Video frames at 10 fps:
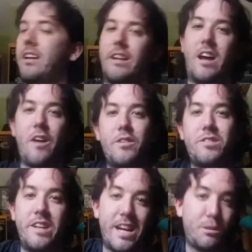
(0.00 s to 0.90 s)
Now, this
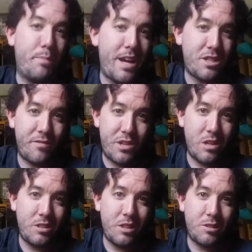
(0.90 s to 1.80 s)
next batch of
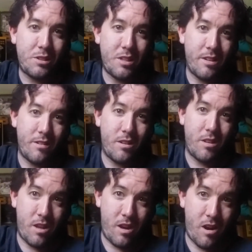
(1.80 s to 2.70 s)
jerseys
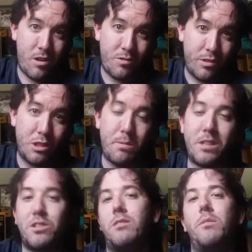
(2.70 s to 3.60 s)
are really
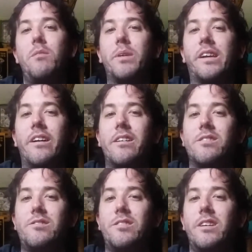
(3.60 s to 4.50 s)
special to me
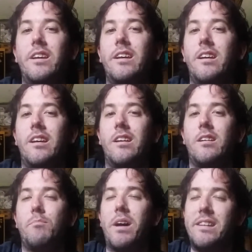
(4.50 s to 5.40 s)
because
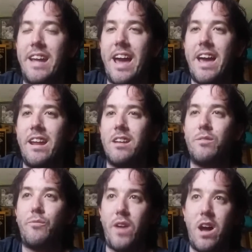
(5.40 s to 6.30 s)
my dad had
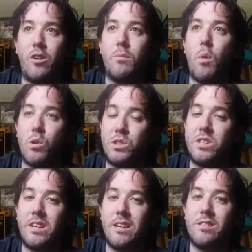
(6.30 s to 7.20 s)
found most of
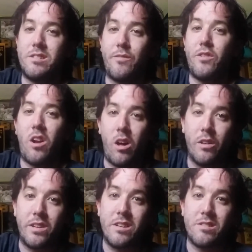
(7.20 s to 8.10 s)
these, if not all of
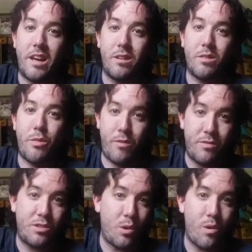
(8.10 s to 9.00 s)
these, at thrift
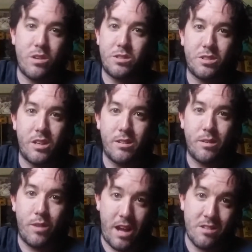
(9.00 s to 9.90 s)
stores
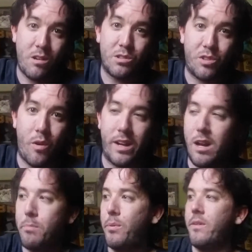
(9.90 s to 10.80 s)
as I was growing
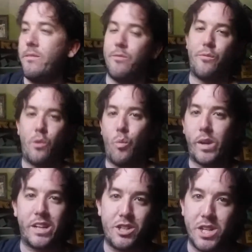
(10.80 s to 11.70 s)
up for
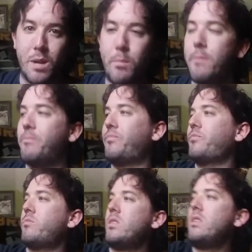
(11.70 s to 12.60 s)
wicked cheap.
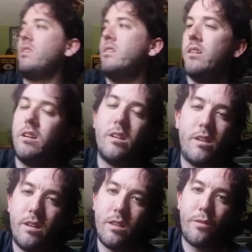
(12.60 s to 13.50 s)

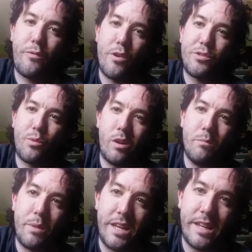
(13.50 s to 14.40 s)
The first one
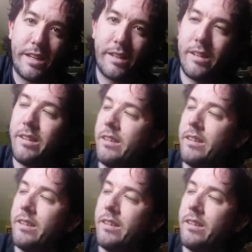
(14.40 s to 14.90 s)
being